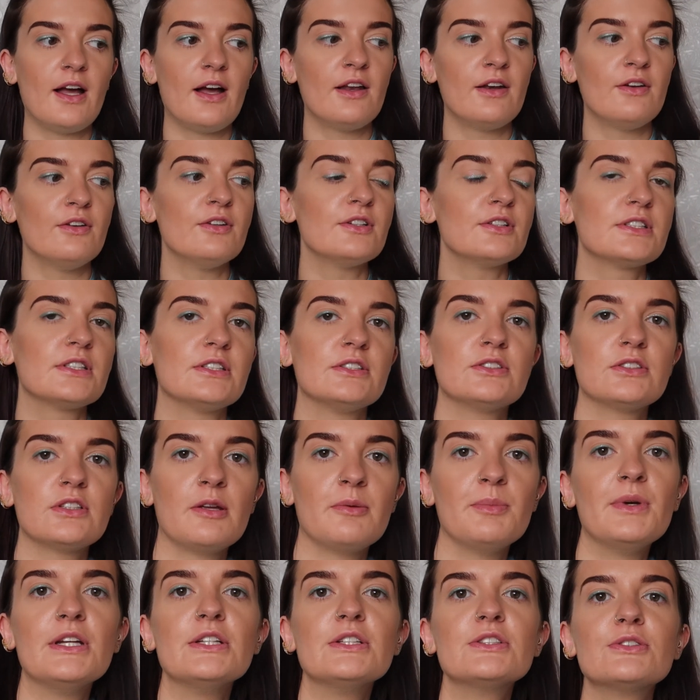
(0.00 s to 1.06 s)
I looked in so
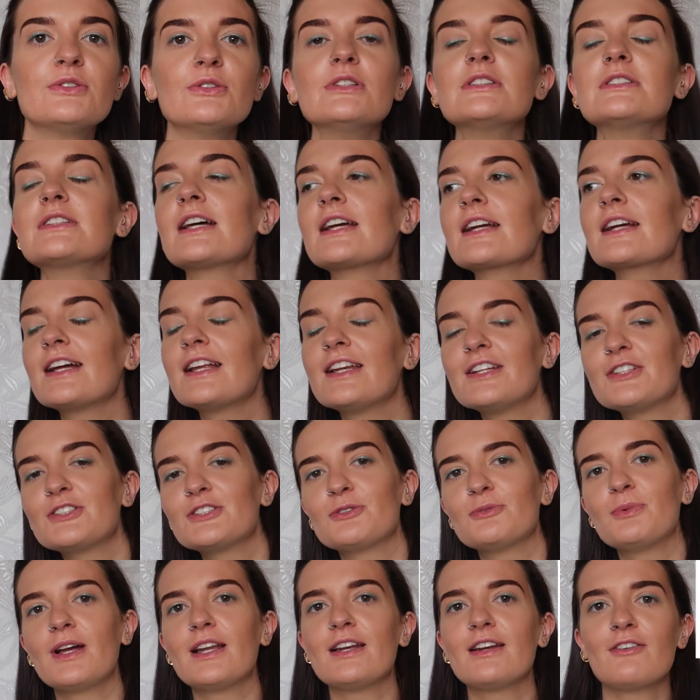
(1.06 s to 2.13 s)
many stores, like I
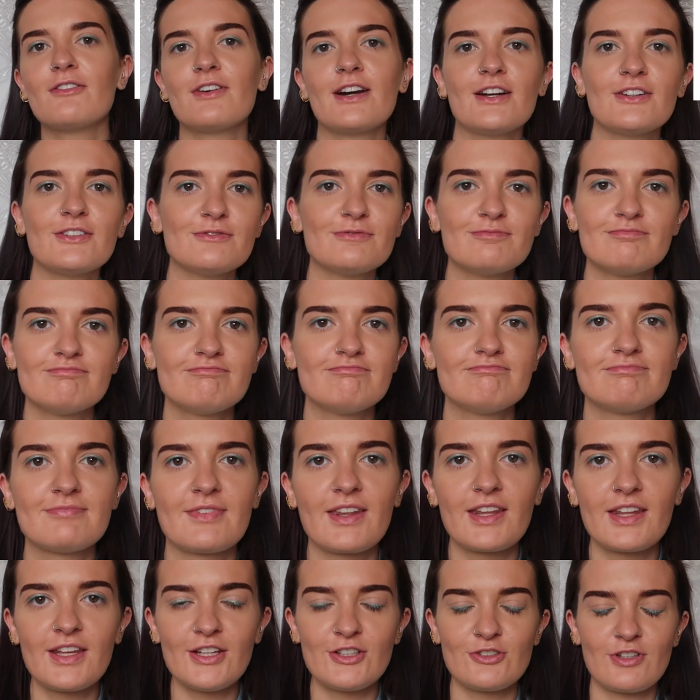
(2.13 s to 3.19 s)
literally went around
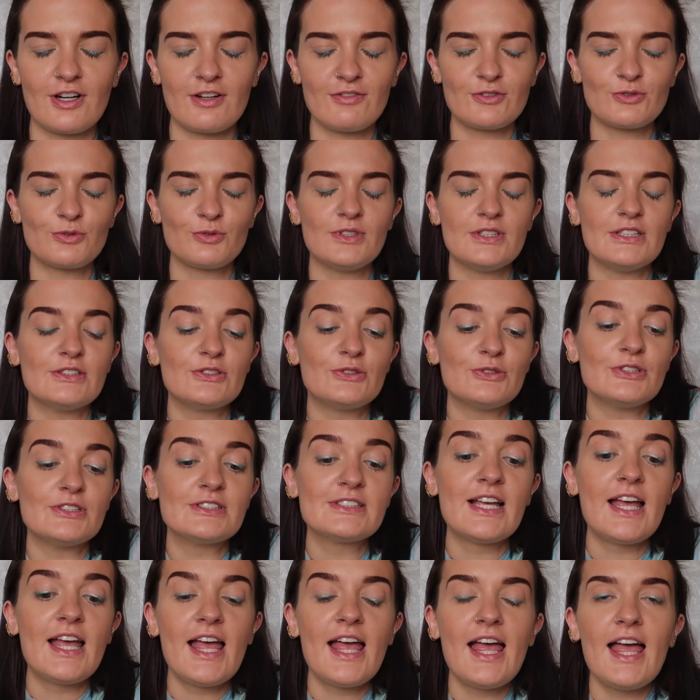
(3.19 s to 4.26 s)
driving to all these stores
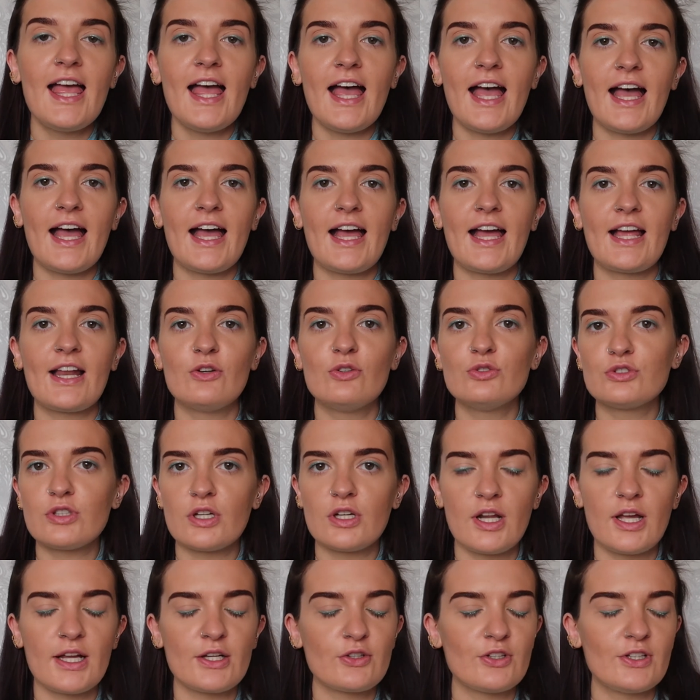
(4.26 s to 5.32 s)
and looked
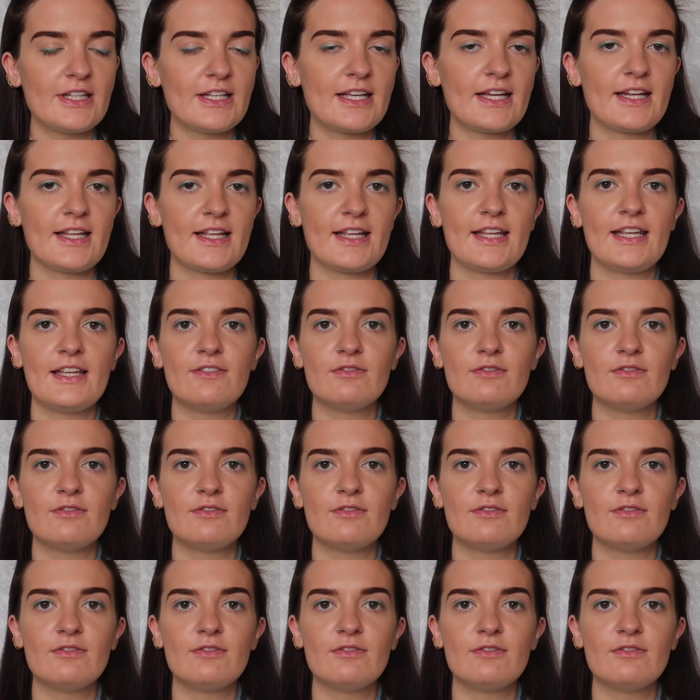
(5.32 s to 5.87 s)
online, couldn't get it.